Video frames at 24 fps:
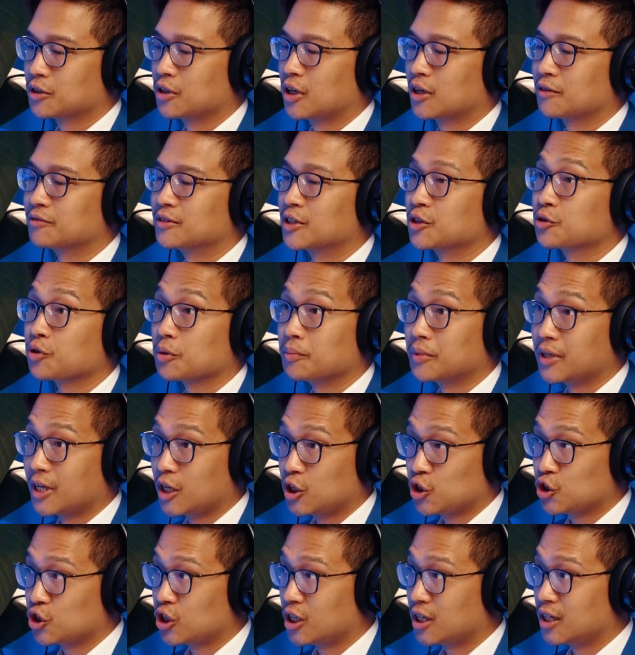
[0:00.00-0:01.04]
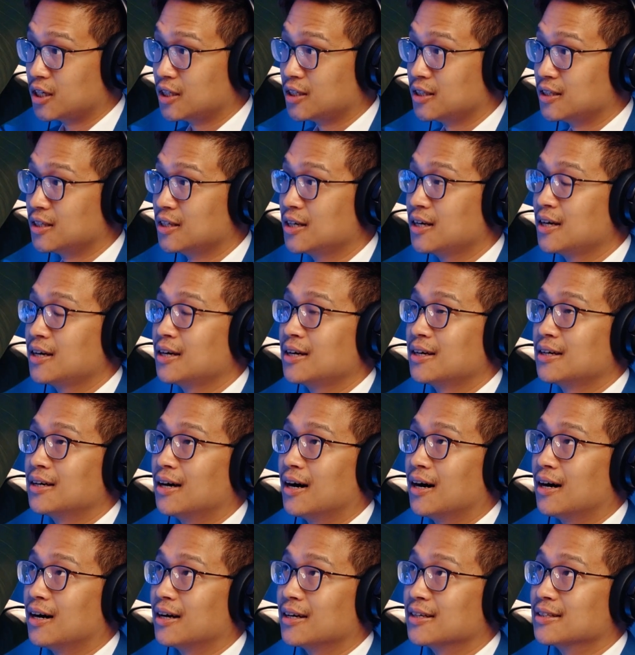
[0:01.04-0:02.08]
a lot of discrimination
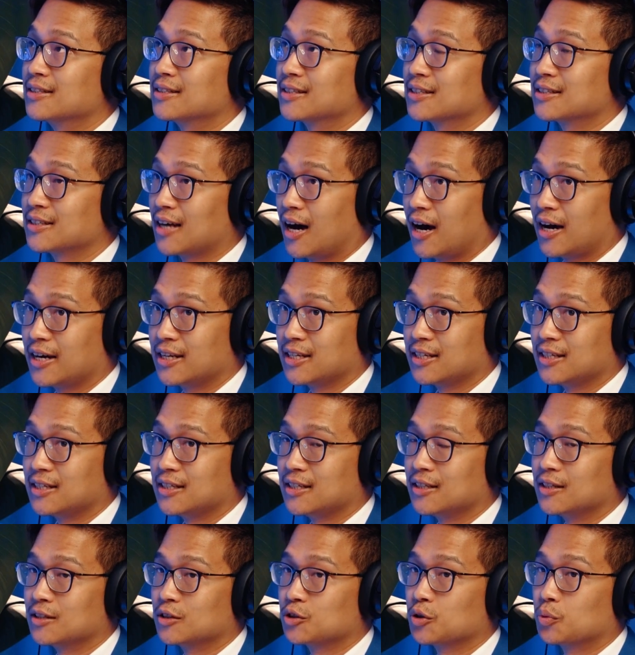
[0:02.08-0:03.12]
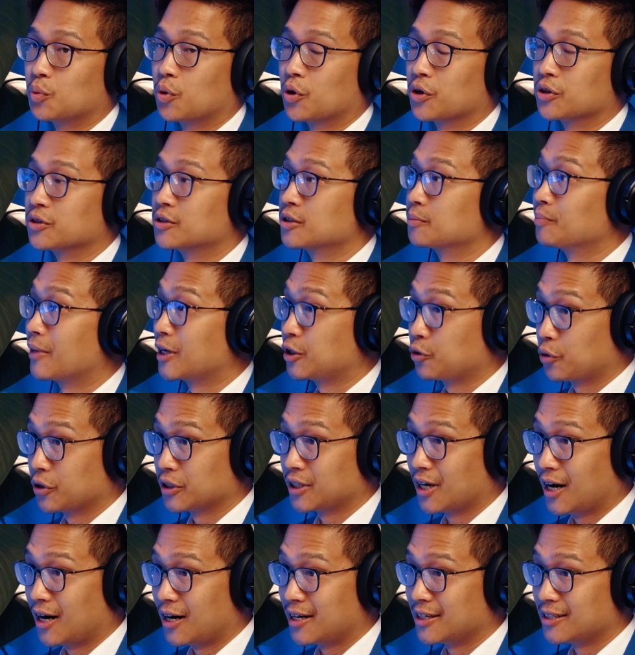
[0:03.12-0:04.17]
in society towards
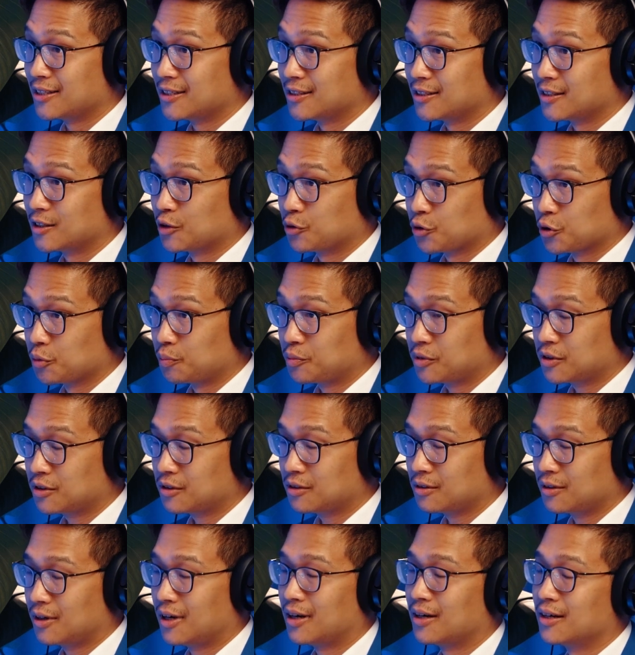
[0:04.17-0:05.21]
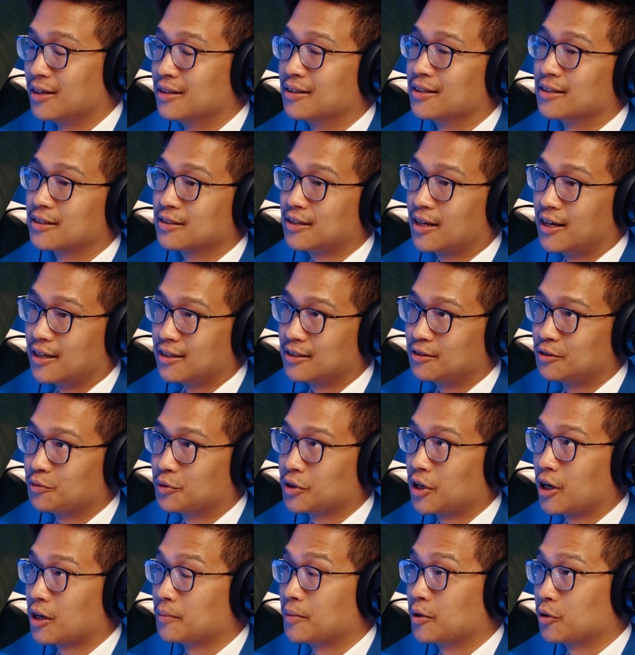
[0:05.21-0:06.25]
minoritized groups. In this case, if
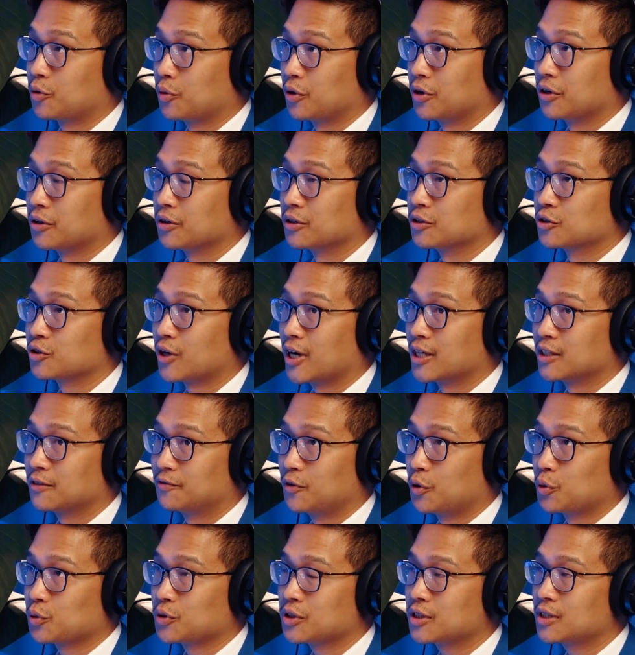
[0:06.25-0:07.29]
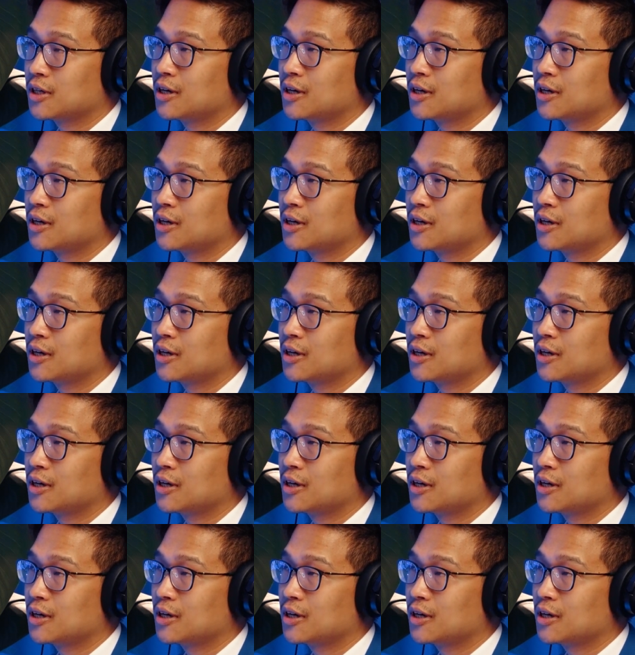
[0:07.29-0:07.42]
we're talking about queer and trans folks,